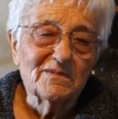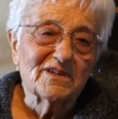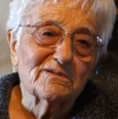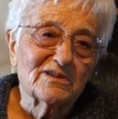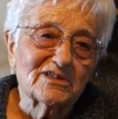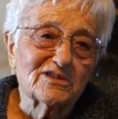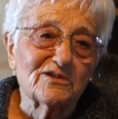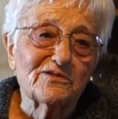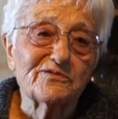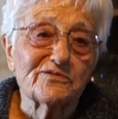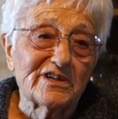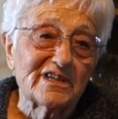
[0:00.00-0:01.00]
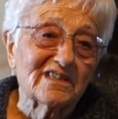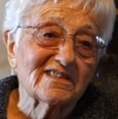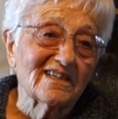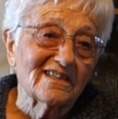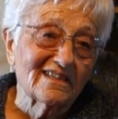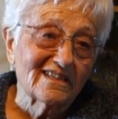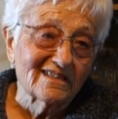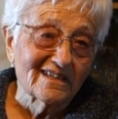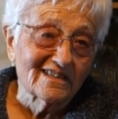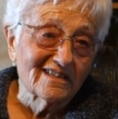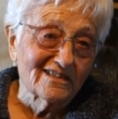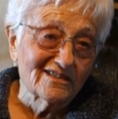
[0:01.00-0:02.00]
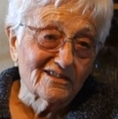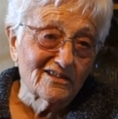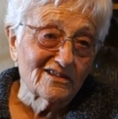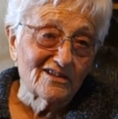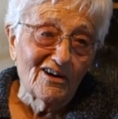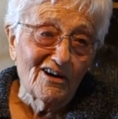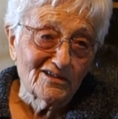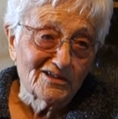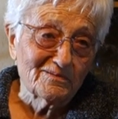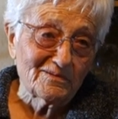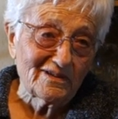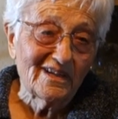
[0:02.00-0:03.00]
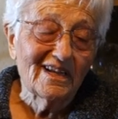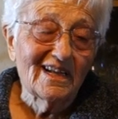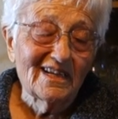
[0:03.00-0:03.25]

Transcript: mother was so afraid of sending the kids to the hospital.